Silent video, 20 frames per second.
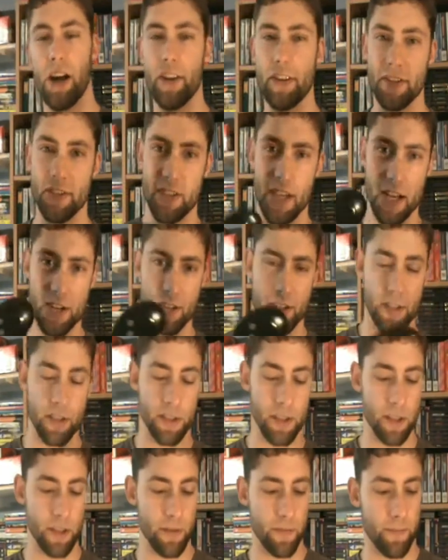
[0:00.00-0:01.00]
This is actually
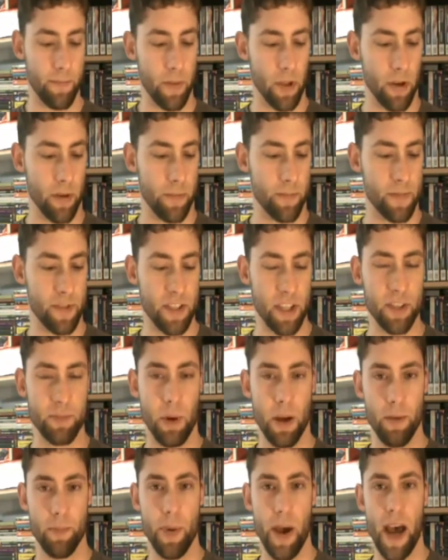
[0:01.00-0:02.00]
the
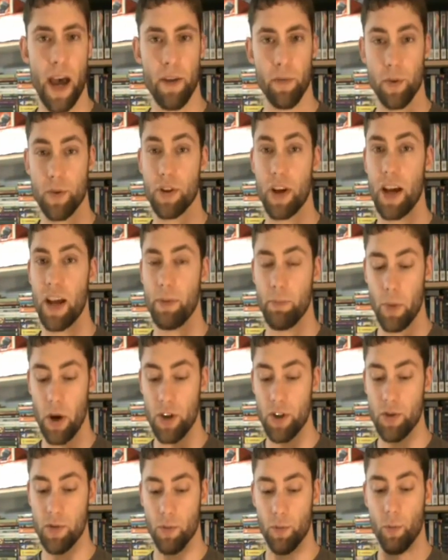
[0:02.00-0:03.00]
6-button pad, which I
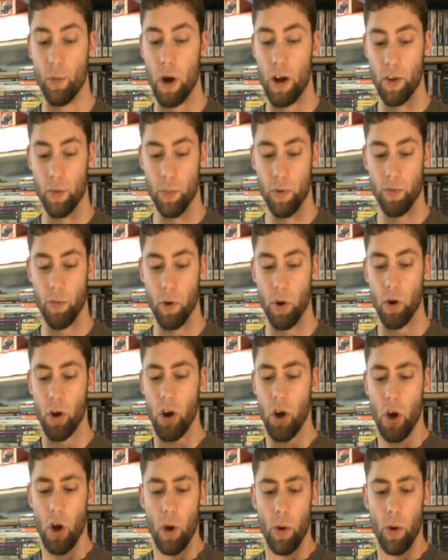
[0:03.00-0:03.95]
much rather prefer.